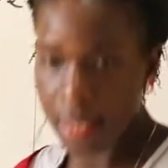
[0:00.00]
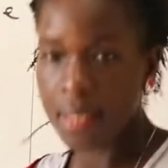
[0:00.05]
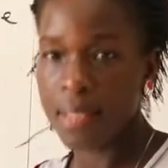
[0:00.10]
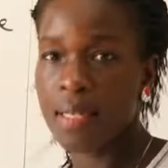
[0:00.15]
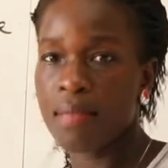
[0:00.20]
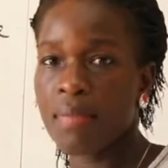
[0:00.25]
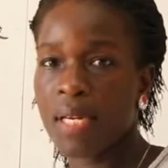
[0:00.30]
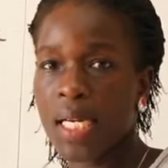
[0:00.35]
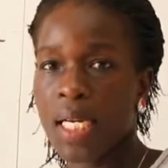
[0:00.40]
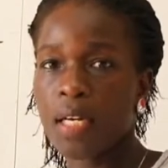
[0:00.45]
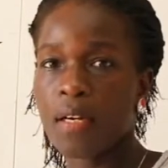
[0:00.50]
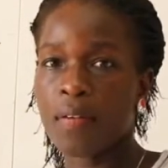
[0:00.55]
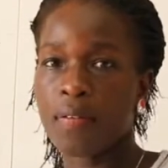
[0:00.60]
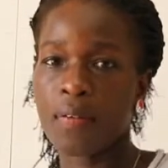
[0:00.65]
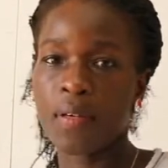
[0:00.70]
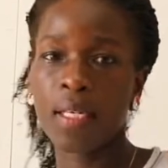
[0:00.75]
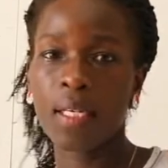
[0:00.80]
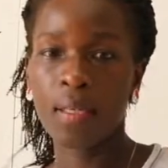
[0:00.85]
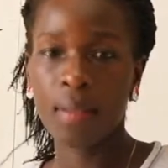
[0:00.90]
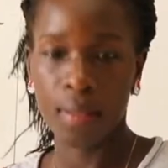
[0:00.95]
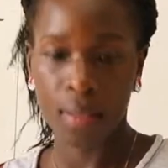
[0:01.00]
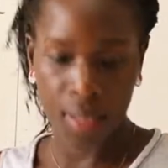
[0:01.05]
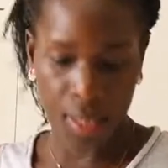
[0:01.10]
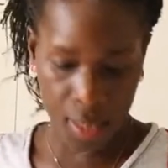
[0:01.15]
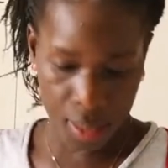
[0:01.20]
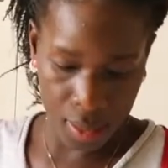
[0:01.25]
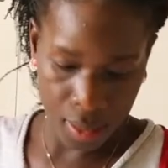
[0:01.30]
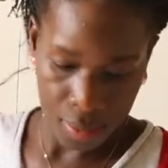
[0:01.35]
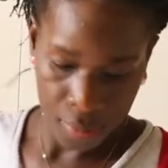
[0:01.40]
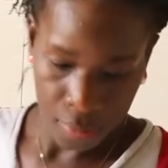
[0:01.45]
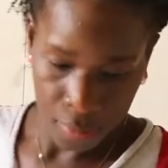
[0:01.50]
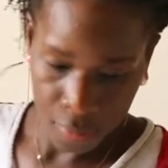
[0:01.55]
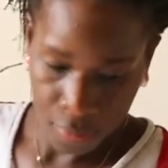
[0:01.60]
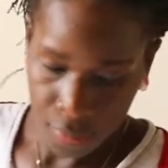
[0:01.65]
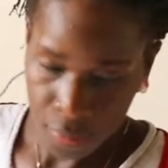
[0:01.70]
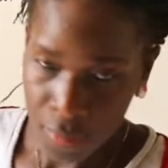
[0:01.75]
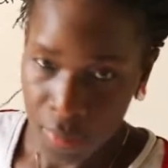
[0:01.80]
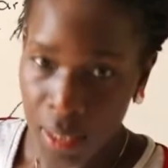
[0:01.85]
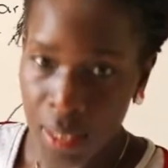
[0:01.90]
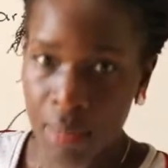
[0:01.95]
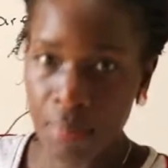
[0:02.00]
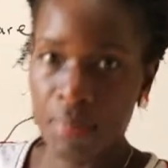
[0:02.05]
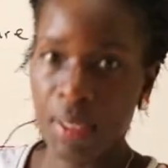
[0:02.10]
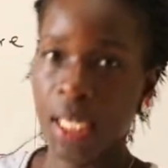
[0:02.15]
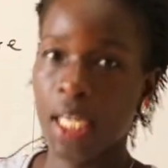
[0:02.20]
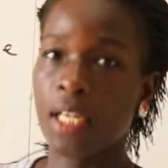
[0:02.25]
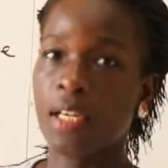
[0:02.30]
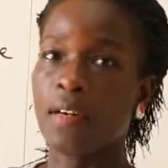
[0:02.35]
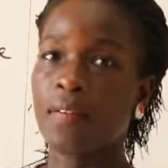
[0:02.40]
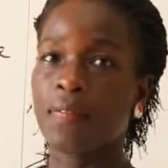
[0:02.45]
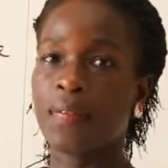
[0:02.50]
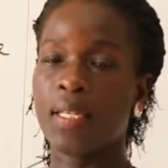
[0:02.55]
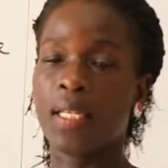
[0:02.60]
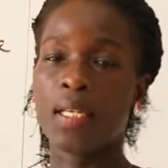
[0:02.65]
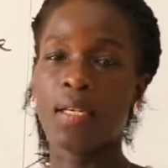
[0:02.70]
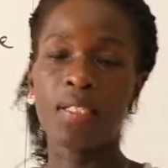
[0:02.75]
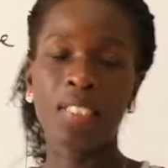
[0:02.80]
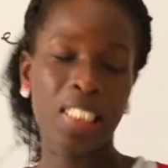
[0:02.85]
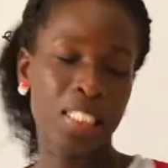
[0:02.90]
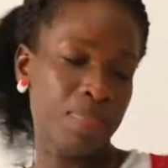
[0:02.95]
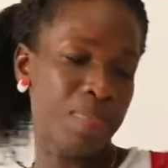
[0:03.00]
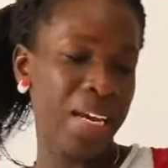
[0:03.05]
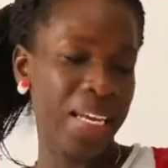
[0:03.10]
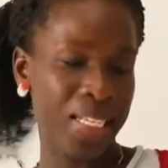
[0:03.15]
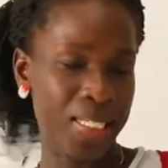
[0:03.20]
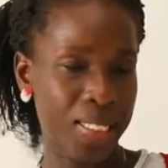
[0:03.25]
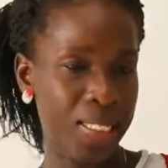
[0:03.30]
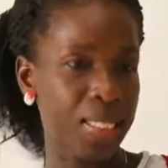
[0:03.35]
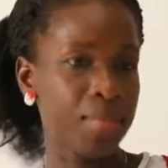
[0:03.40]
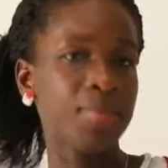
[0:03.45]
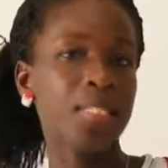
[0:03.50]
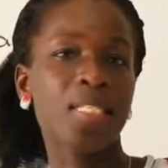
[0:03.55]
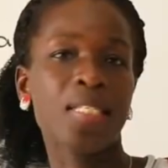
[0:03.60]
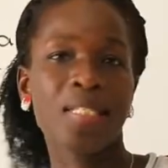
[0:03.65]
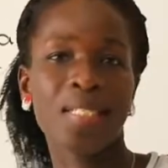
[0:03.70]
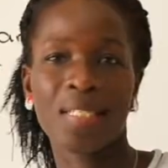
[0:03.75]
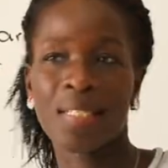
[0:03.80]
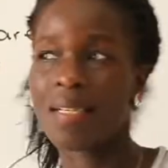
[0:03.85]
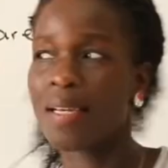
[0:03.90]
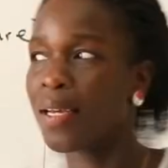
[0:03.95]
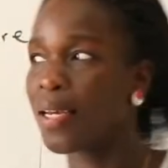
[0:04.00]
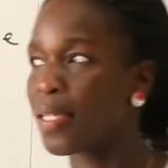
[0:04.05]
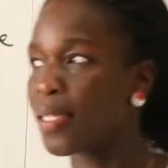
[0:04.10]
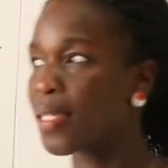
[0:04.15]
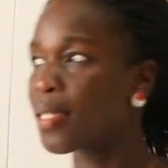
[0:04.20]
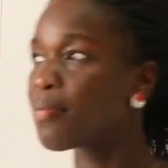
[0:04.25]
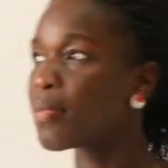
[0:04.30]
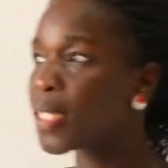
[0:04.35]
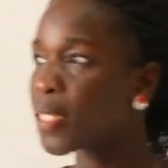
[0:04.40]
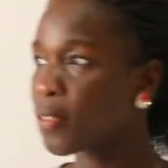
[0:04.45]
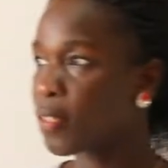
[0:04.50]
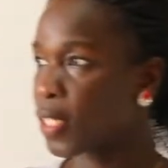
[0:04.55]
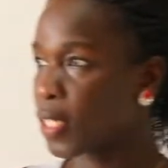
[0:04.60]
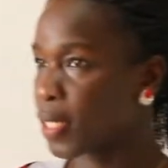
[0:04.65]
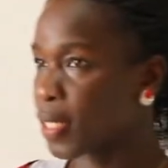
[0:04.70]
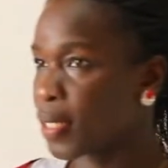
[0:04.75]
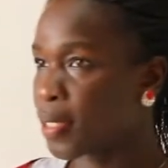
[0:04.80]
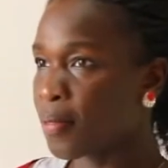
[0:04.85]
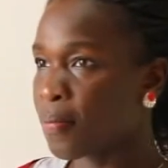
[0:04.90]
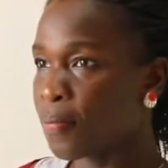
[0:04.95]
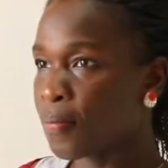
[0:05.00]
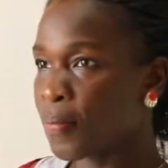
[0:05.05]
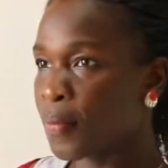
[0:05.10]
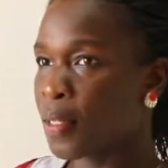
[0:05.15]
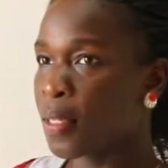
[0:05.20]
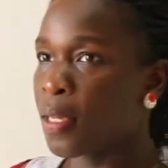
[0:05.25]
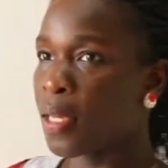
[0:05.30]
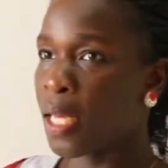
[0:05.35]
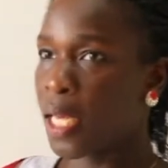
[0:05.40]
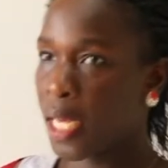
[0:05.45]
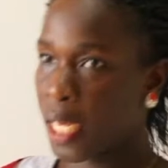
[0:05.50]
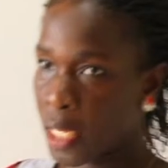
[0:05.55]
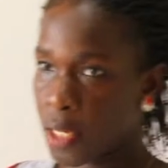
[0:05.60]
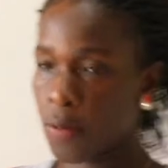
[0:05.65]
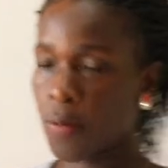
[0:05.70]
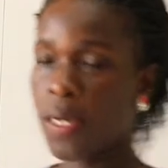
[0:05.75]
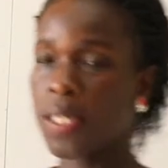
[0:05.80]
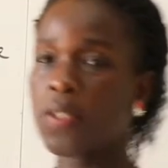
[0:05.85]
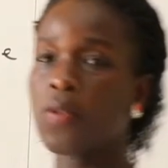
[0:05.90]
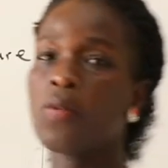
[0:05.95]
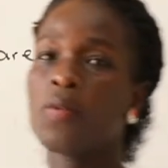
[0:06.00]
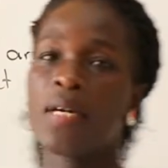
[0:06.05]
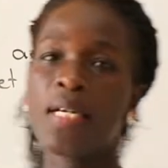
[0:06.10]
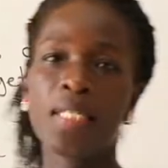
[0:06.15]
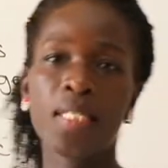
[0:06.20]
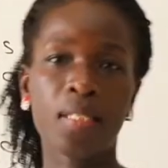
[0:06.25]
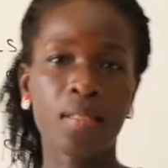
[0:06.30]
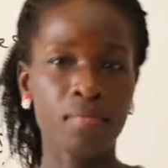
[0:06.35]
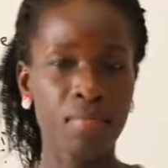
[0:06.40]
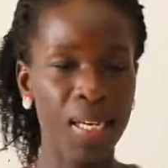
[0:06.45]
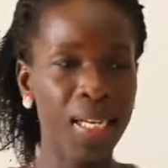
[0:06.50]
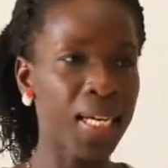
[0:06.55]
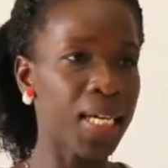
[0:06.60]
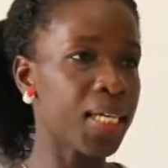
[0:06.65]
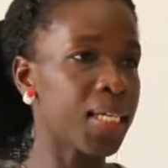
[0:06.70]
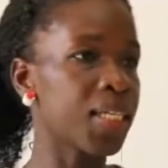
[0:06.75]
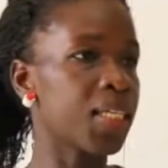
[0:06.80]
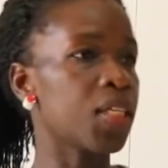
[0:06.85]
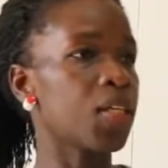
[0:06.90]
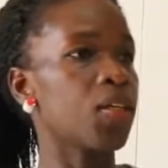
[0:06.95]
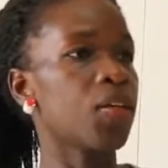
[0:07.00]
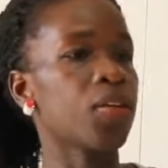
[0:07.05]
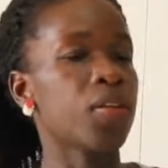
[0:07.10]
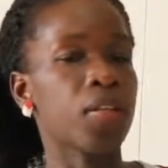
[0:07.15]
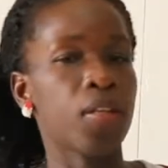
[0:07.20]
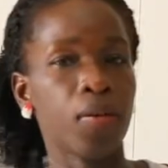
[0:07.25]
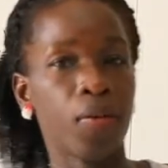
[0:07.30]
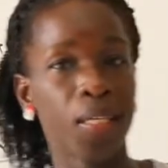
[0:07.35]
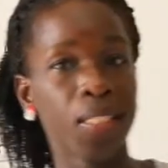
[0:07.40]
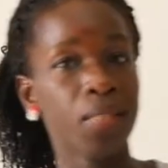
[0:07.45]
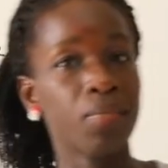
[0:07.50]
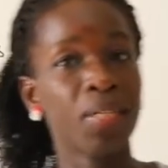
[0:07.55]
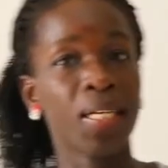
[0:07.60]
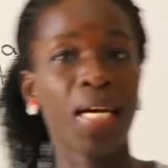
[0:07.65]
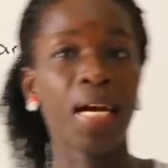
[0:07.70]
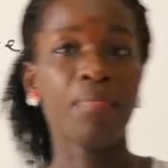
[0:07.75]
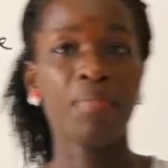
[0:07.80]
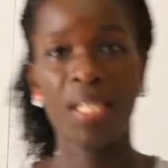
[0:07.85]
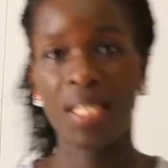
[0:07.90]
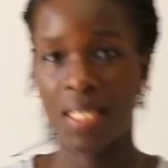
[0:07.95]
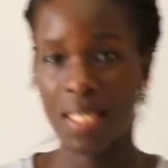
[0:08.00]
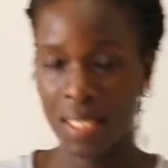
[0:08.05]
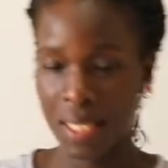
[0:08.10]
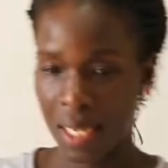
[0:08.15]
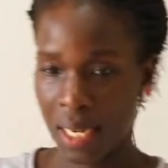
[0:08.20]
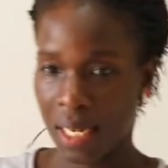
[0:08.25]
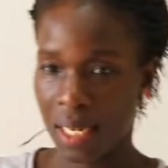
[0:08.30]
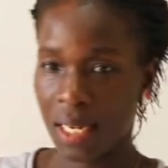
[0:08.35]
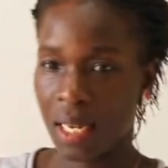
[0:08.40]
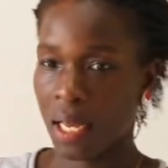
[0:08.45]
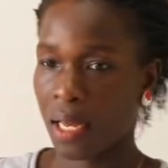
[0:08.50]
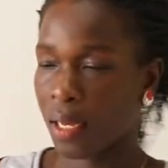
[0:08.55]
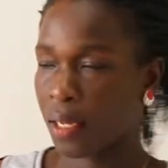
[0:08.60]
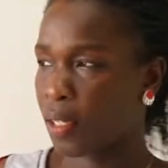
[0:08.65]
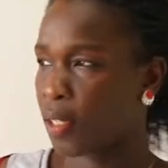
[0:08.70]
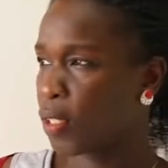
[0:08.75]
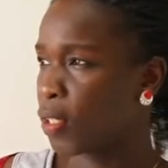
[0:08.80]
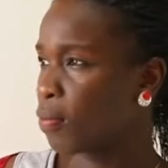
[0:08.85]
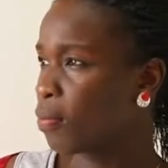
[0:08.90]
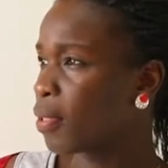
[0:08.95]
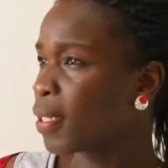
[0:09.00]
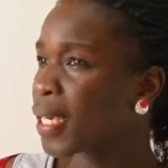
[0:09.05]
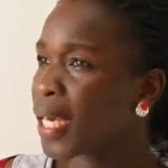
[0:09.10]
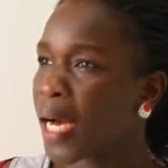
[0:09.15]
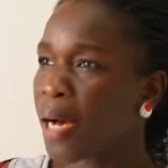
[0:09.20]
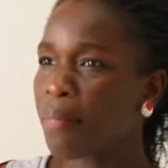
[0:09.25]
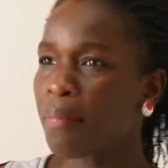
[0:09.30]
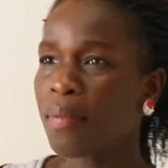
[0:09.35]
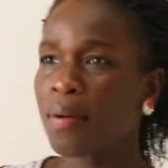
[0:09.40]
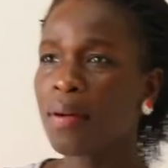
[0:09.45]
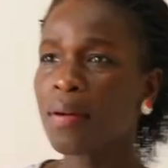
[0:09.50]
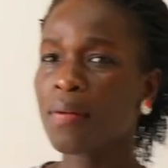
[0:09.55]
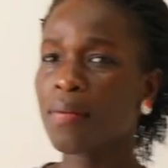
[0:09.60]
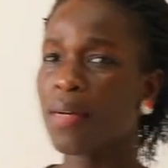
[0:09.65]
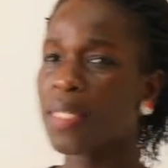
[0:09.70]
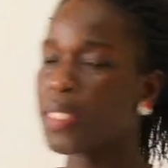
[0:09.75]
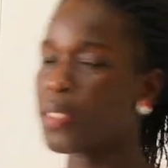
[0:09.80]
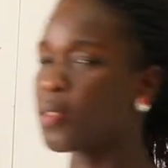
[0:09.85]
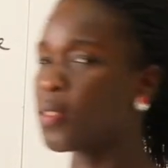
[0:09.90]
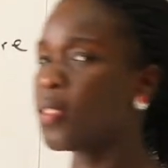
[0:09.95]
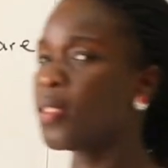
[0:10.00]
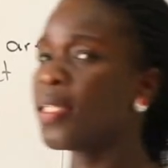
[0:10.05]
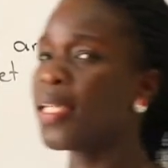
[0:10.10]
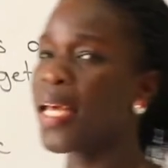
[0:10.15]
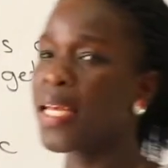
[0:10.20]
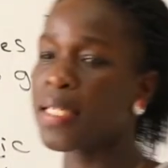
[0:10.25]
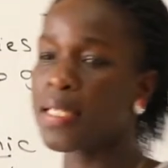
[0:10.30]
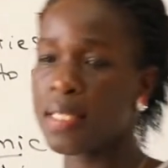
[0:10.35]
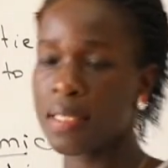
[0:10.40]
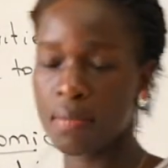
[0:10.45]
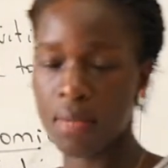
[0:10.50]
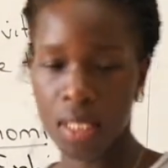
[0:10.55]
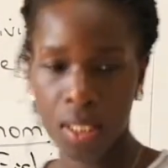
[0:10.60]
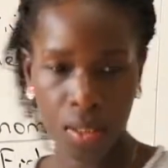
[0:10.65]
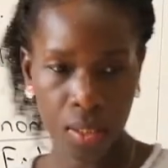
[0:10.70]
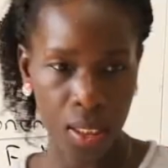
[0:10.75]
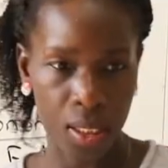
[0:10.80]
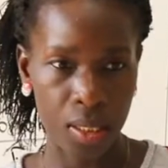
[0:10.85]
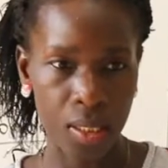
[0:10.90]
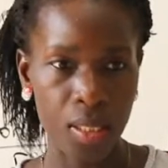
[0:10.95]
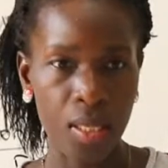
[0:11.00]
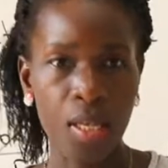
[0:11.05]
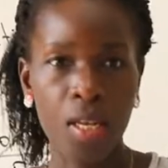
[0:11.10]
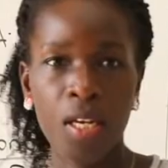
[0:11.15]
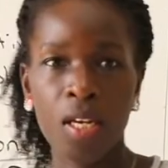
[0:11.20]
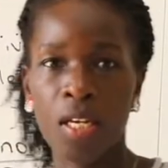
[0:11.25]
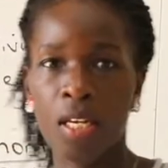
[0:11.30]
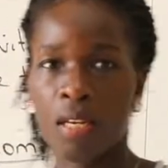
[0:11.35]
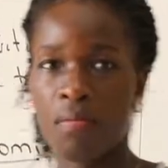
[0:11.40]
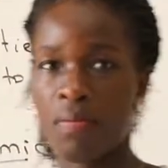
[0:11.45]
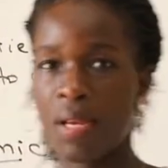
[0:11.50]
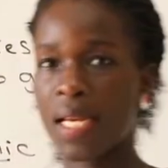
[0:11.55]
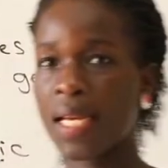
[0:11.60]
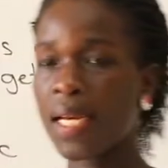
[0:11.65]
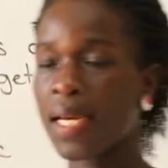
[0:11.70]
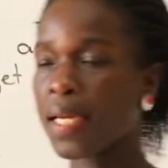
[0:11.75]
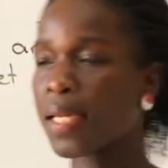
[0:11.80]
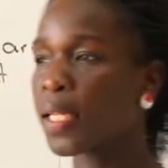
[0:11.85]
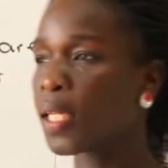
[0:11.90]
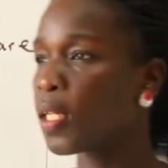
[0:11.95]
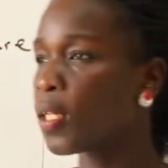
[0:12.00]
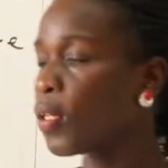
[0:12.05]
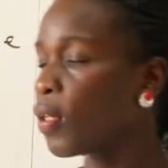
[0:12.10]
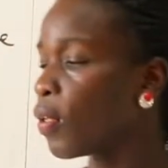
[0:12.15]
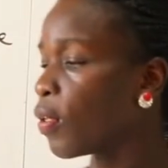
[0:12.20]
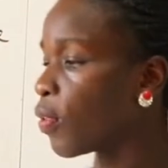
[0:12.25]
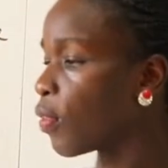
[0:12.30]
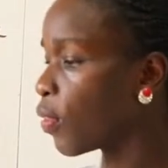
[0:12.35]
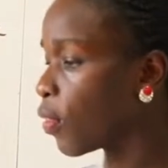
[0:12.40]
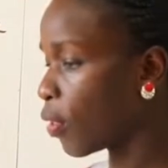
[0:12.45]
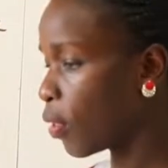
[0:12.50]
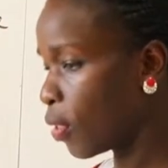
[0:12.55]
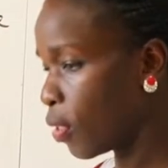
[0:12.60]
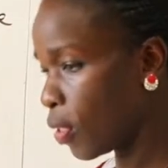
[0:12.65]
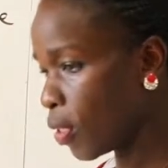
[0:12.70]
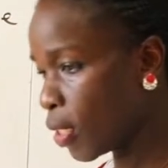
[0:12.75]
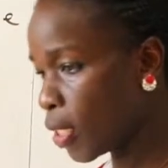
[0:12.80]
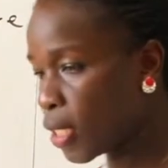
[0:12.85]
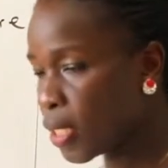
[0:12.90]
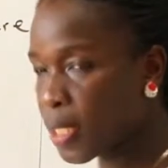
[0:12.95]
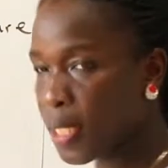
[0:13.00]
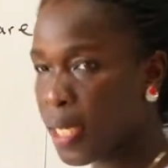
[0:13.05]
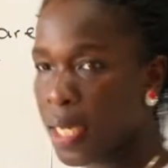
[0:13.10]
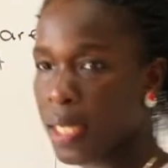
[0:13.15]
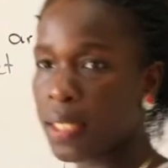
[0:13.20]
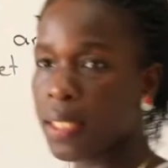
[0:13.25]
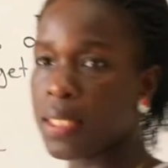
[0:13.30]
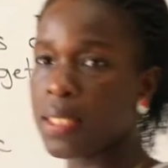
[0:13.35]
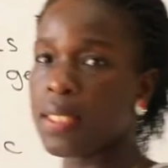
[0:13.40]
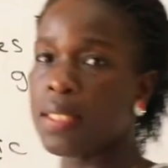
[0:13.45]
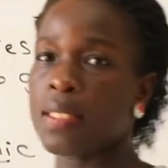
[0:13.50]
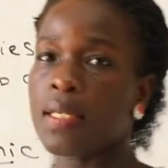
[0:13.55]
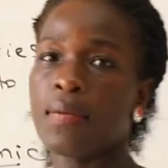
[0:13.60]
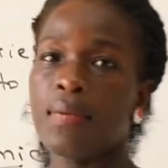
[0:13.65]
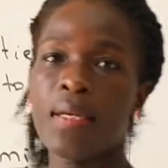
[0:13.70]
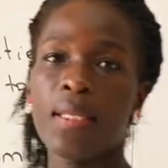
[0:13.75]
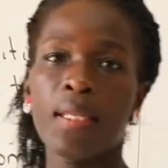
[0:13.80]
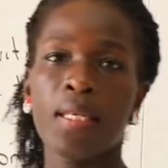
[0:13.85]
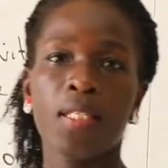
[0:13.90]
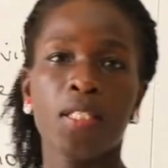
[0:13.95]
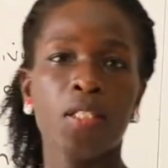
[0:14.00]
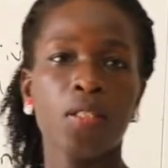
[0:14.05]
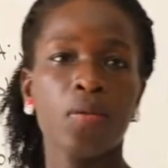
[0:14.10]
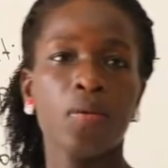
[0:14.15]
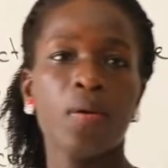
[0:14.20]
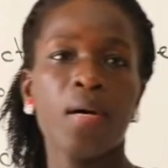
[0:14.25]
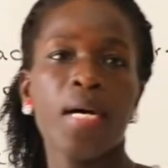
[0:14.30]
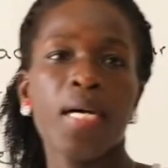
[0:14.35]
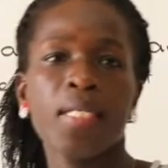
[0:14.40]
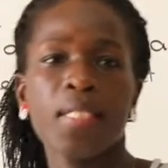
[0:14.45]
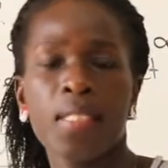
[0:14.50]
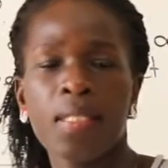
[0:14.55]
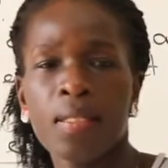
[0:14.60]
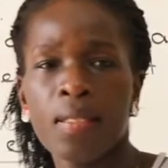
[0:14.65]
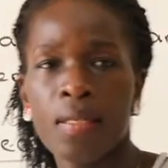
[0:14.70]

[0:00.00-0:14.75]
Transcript: is the making of clothes. Making of clothes by a seamstress. Anyone who wants to make a cloth, you want to become a designer, you become what you call a seamstress. You make a cloth, you design it in the way that you want,